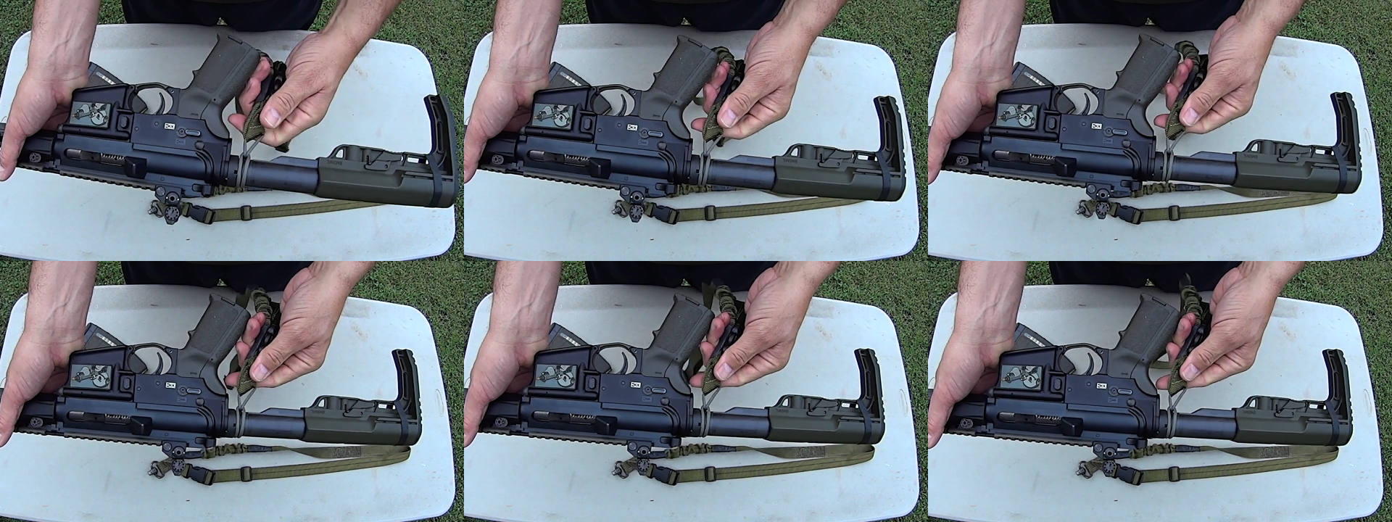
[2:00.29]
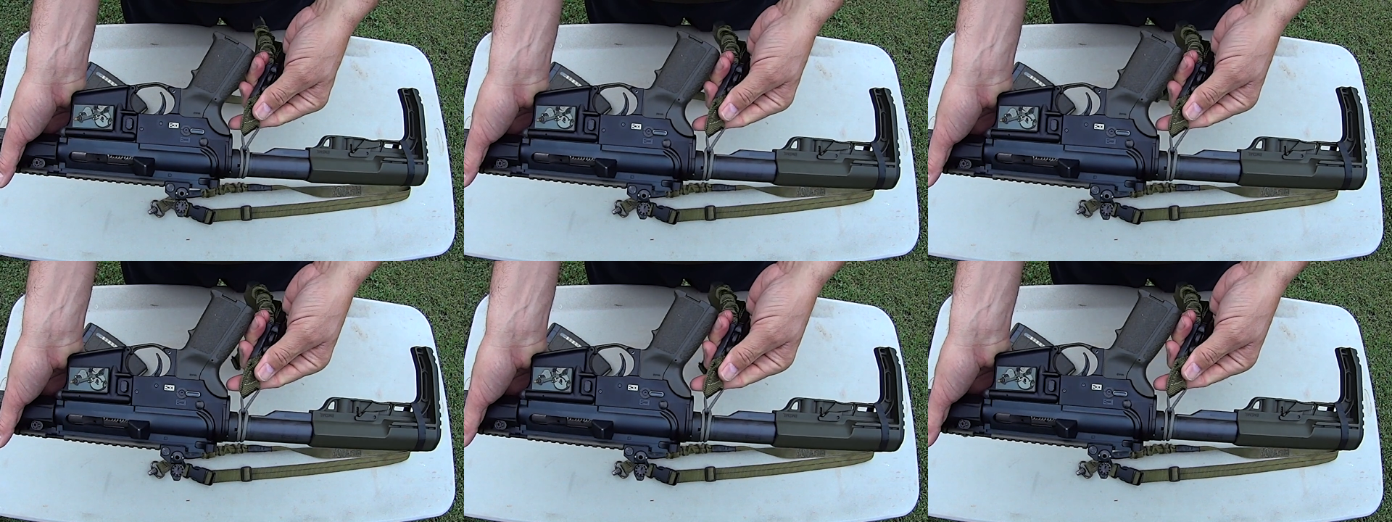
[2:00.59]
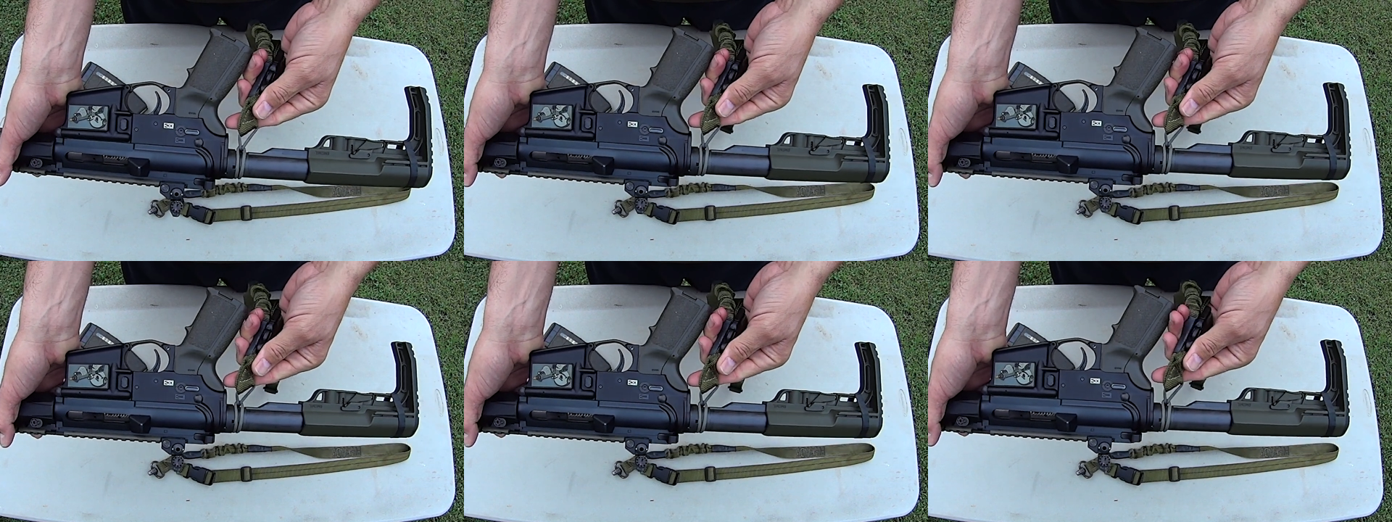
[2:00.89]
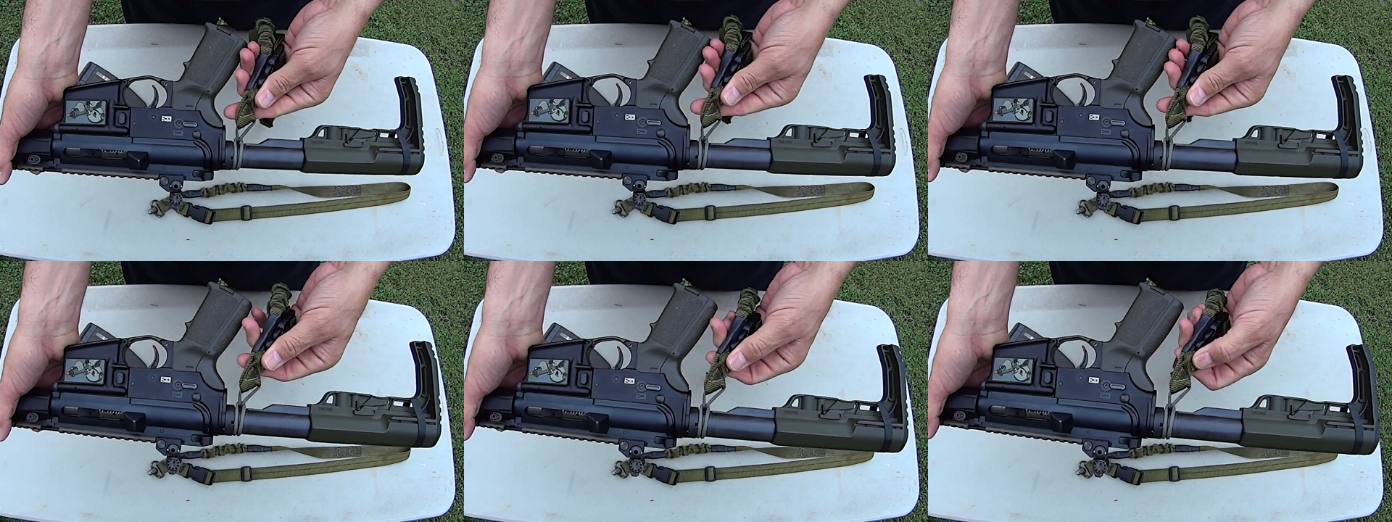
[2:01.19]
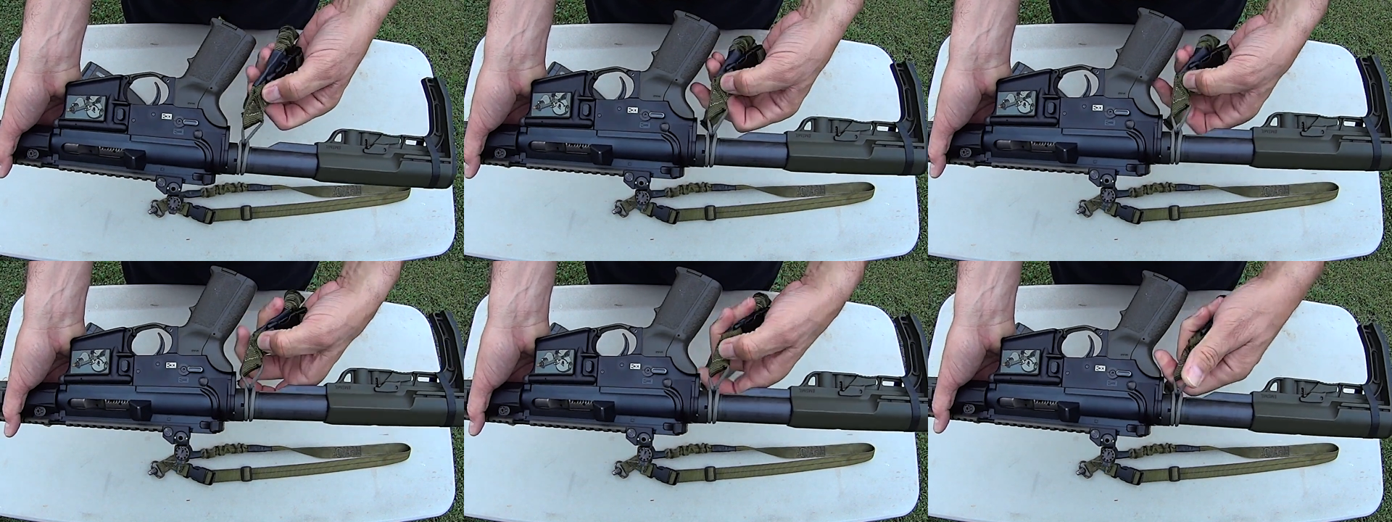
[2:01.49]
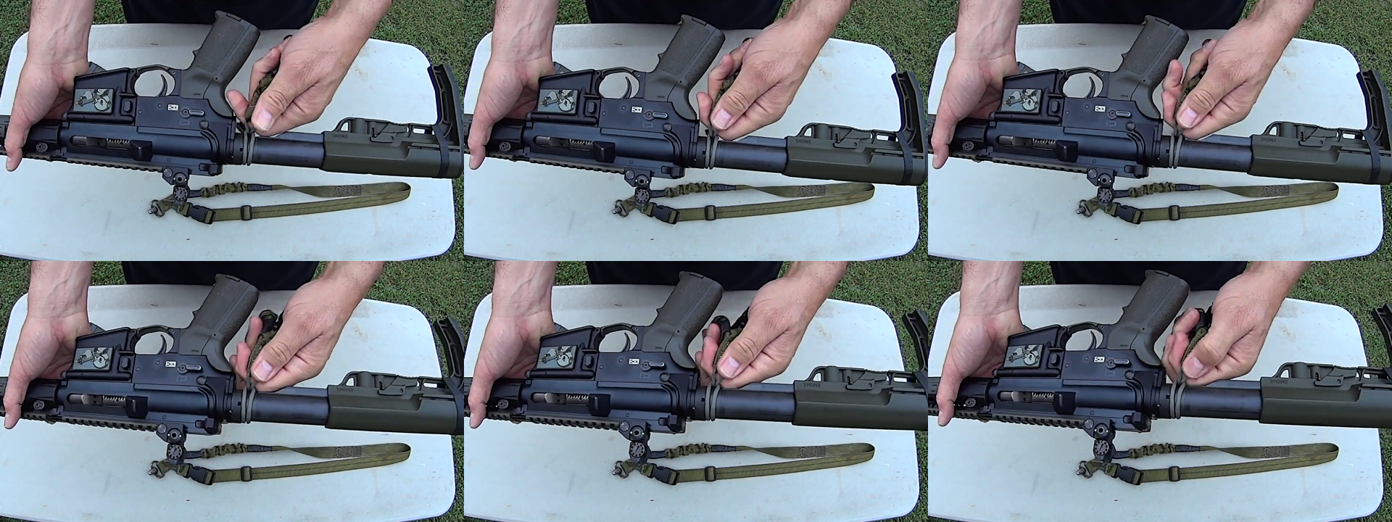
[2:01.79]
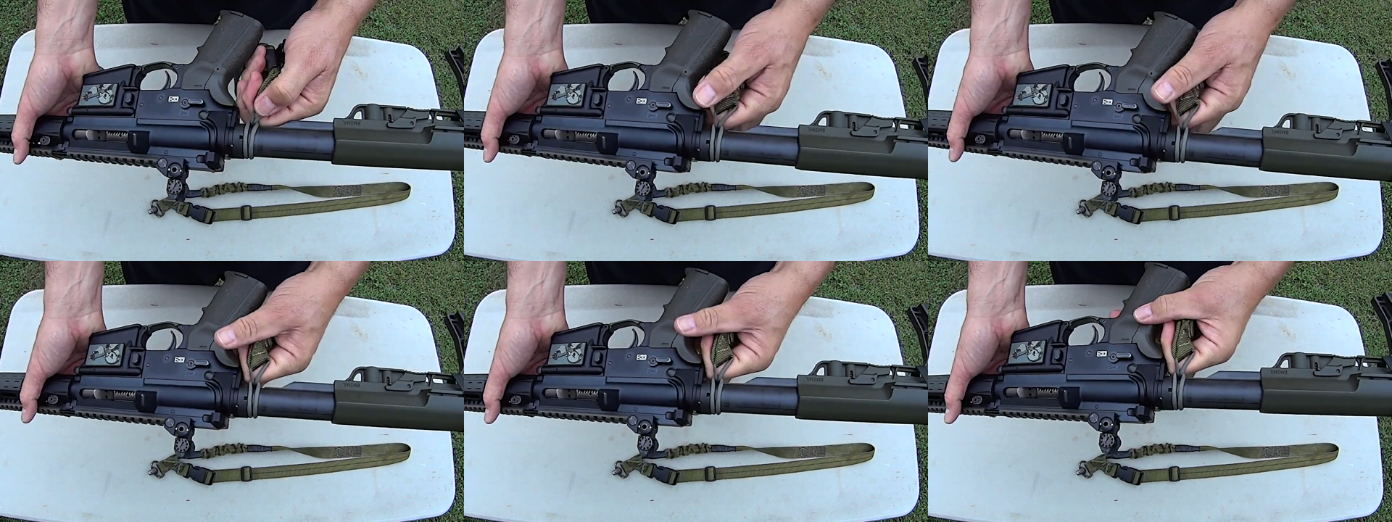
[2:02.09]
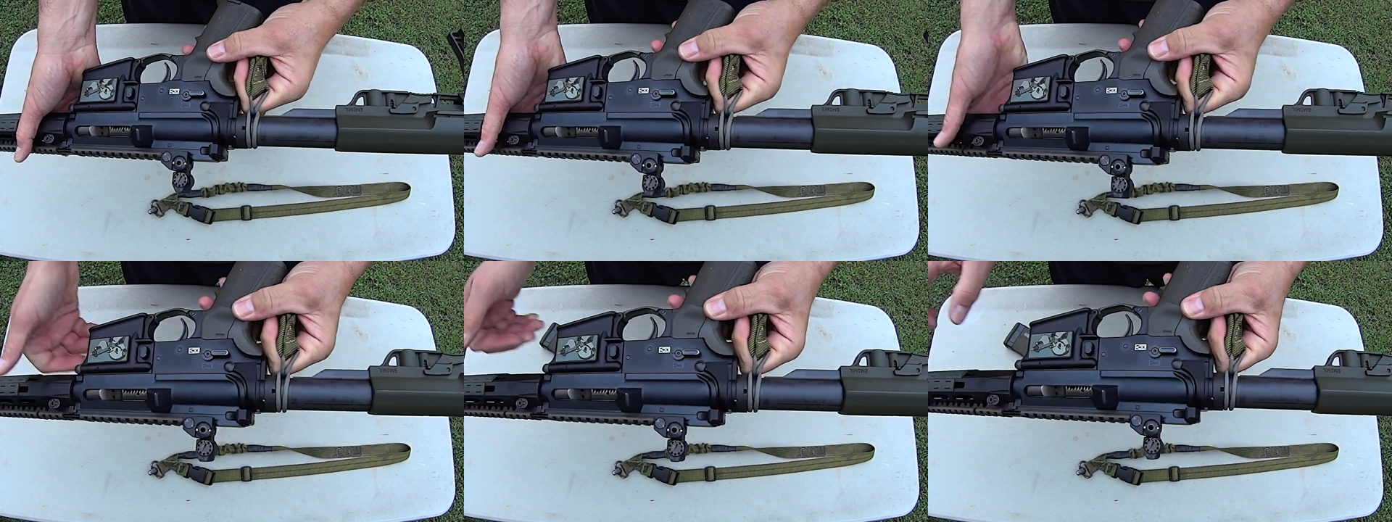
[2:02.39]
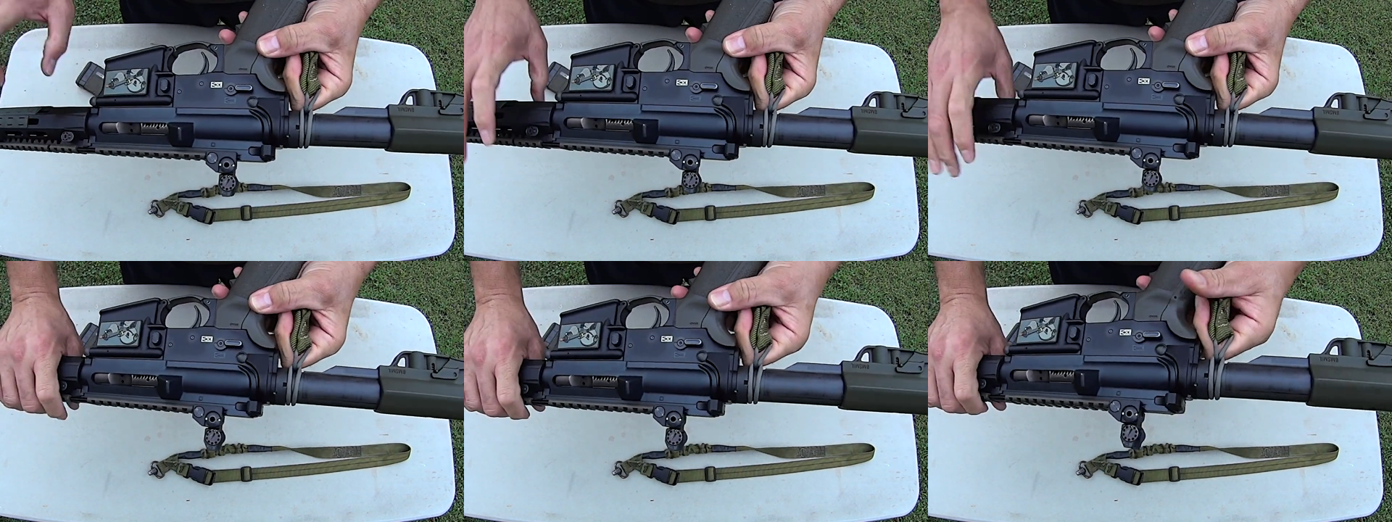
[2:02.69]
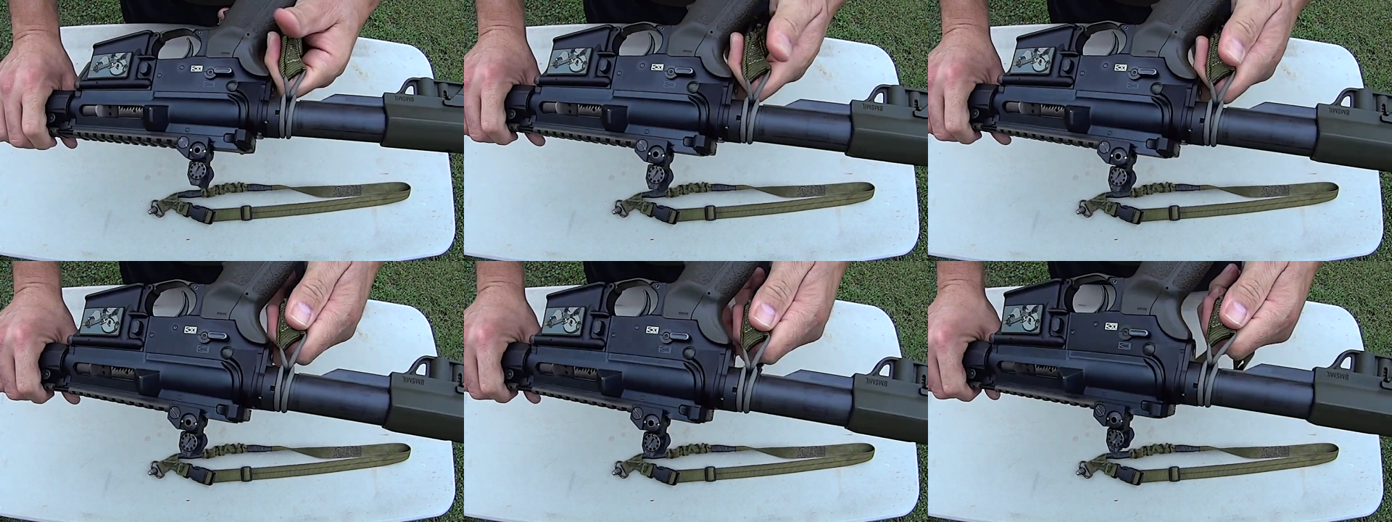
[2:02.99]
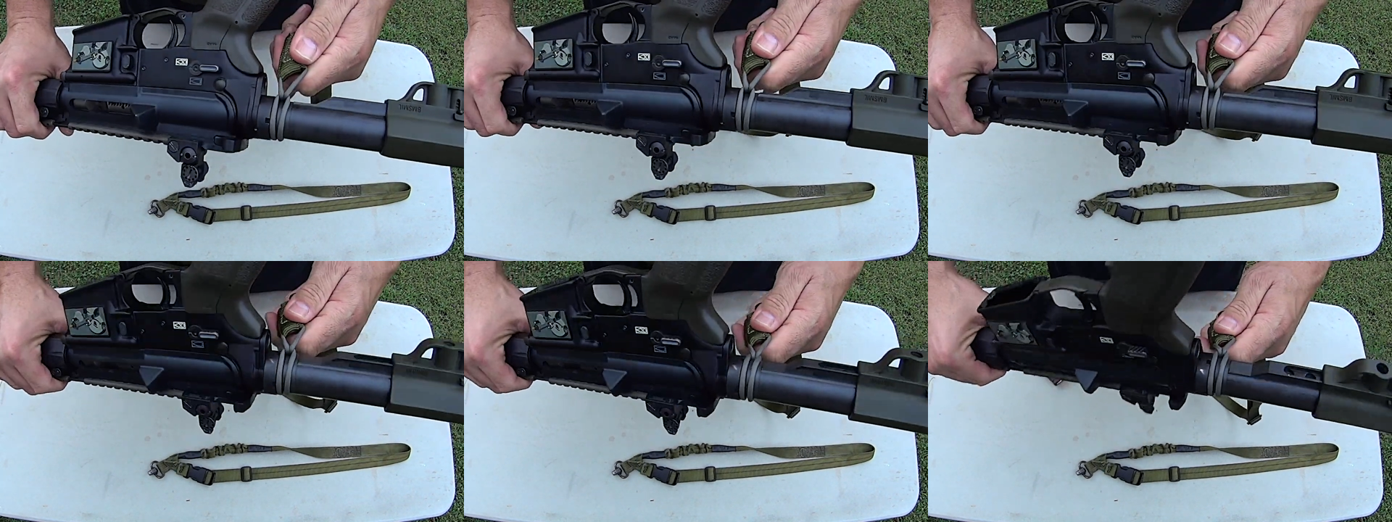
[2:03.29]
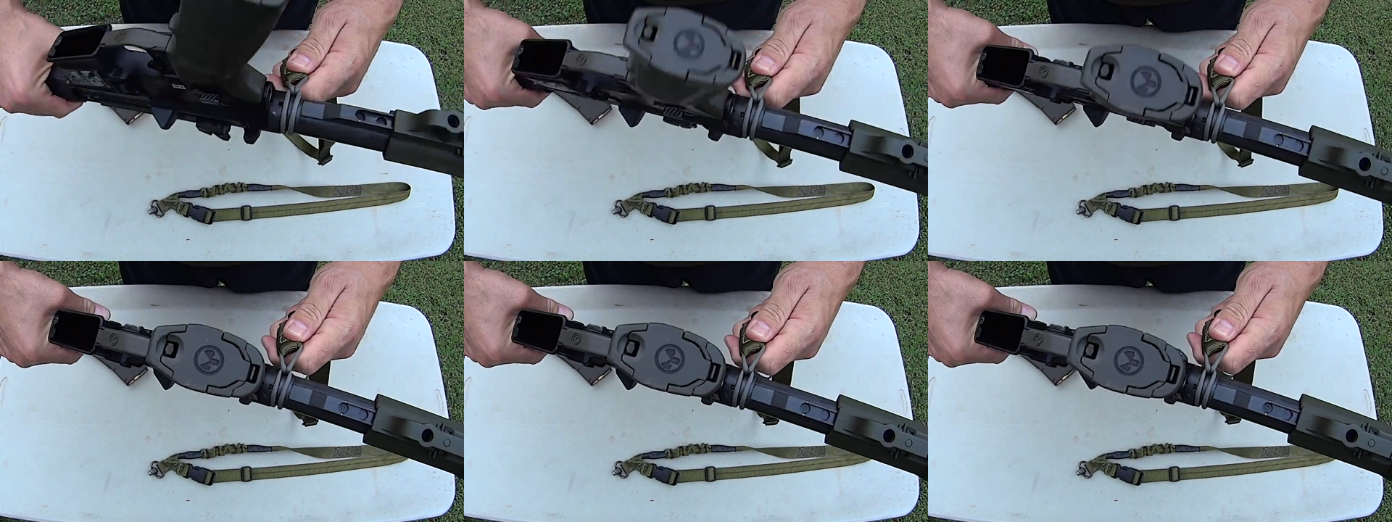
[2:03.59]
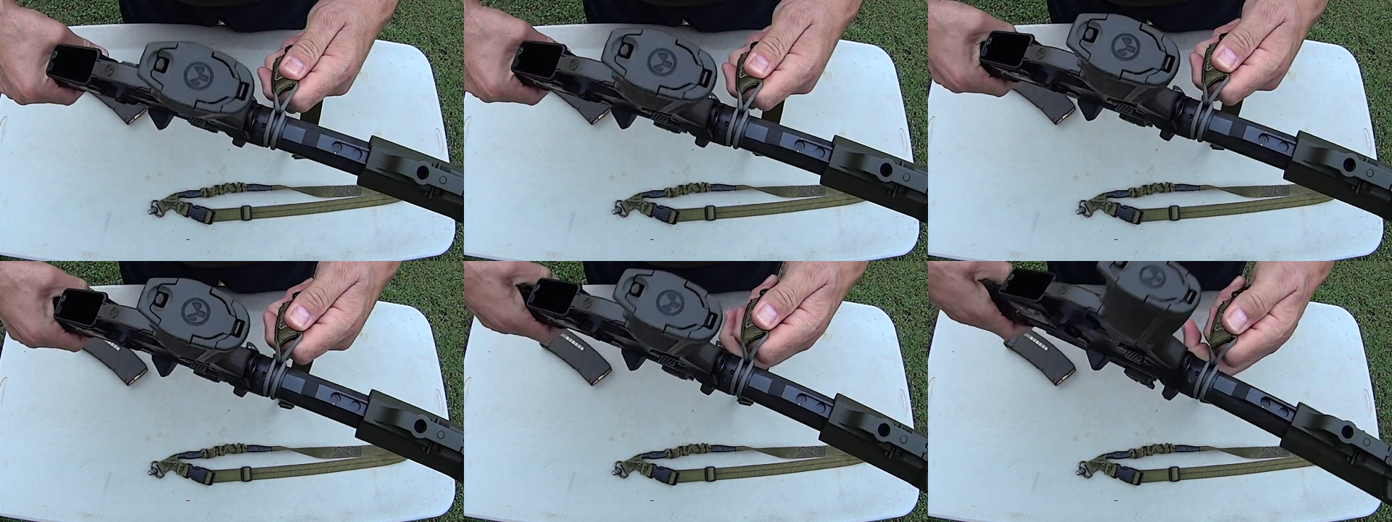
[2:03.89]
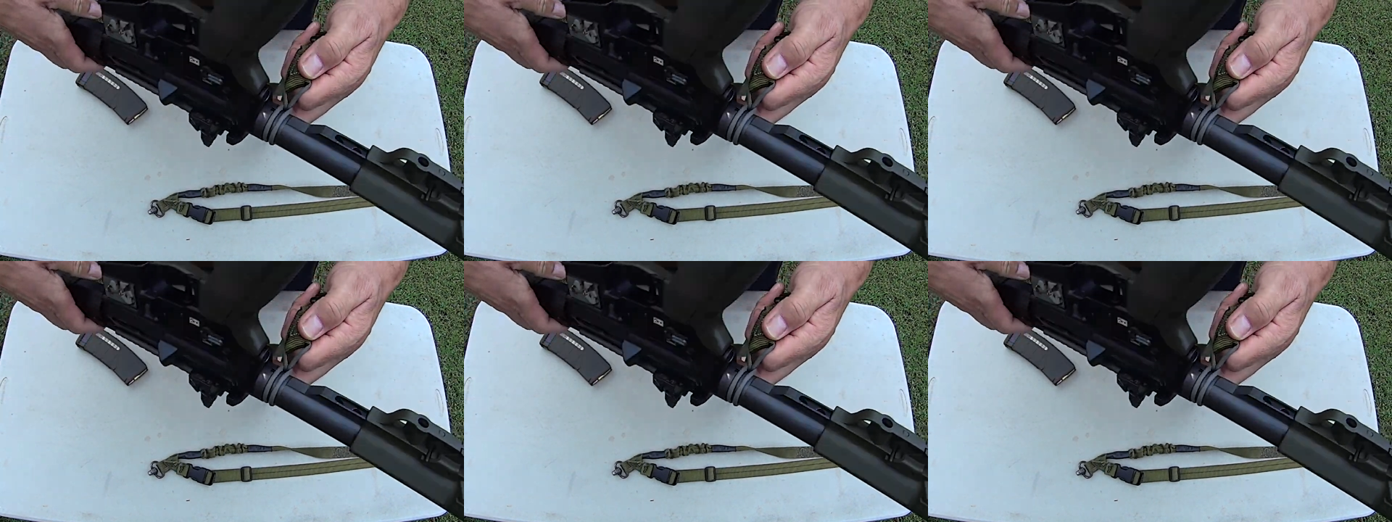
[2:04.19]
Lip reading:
[unreadable: no face in view]